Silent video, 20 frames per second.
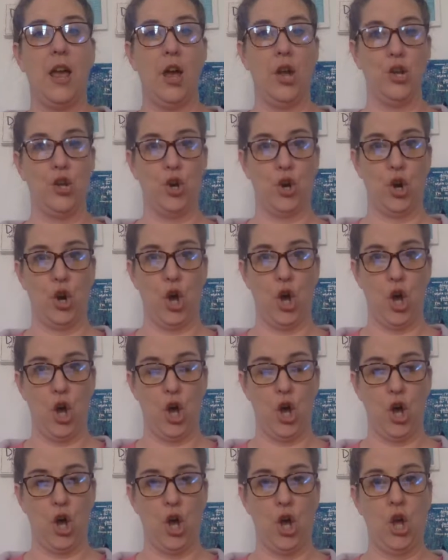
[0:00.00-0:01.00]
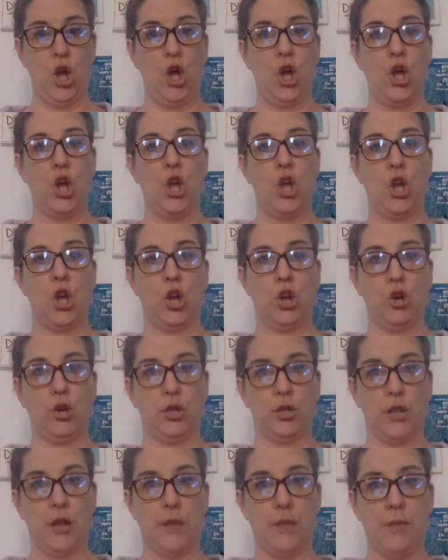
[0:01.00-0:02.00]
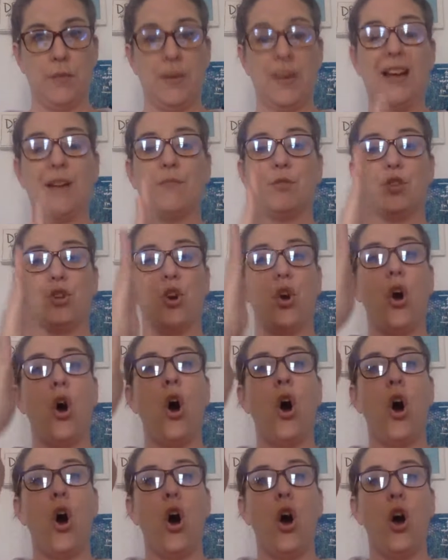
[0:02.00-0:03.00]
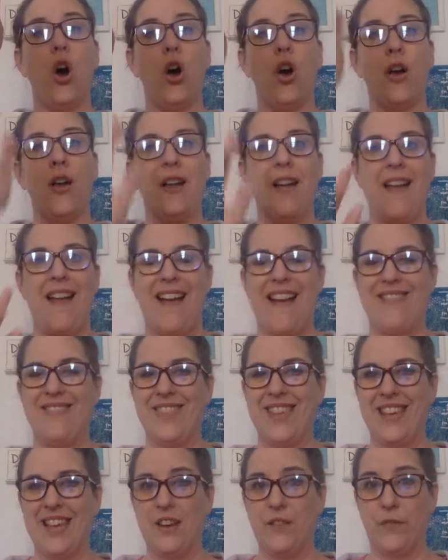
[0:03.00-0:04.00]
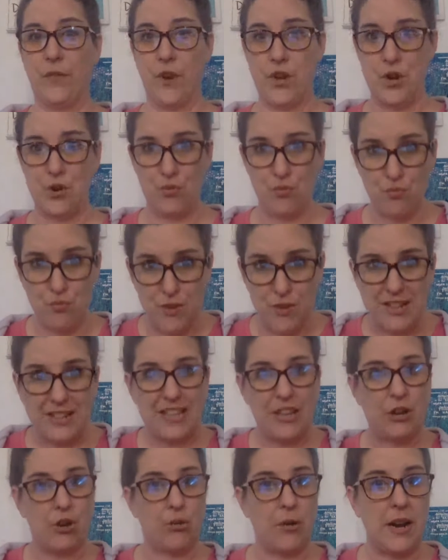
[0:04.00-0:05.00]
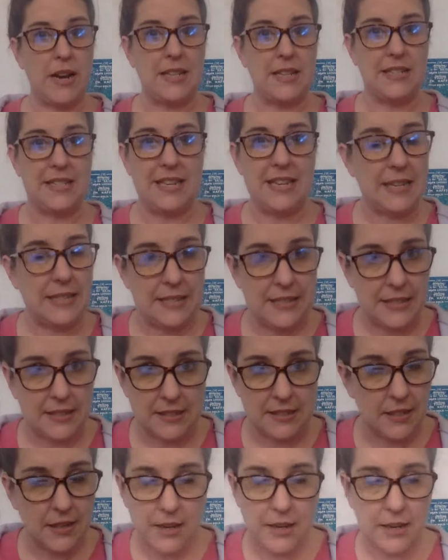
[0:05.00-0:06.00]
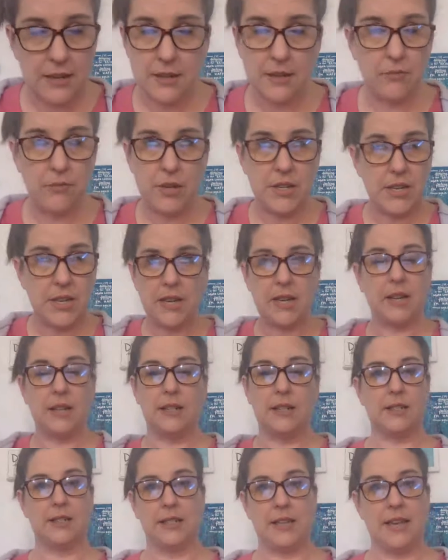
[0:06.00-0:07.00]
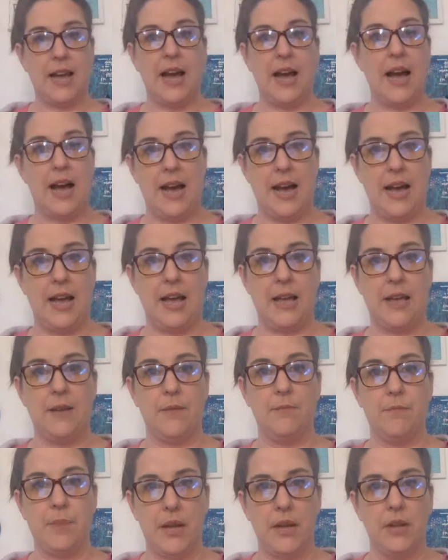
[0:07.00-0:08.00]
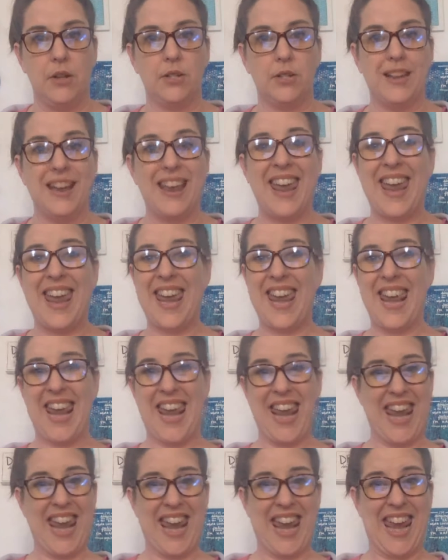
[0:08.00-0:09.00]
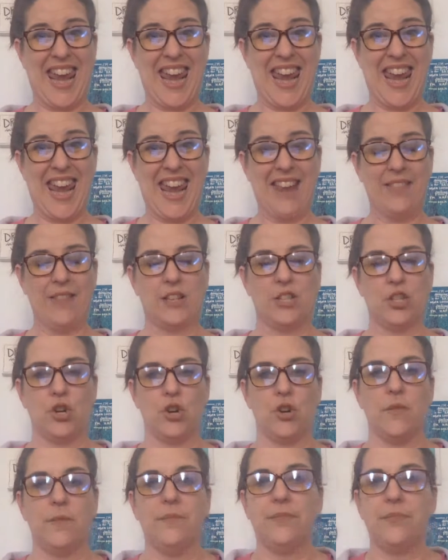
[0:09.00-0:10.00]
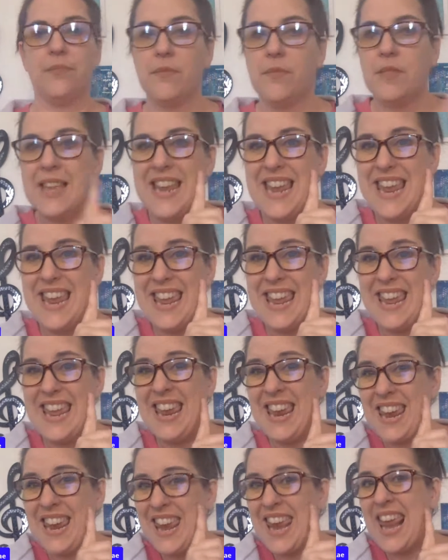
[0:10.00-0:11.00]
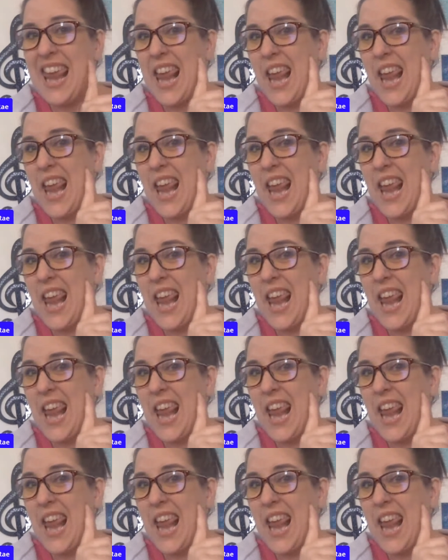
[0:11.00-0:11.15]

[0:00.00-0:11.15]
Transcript: and your goes up and becomes your And then for your really crazy, ridiculously high belt, that's your E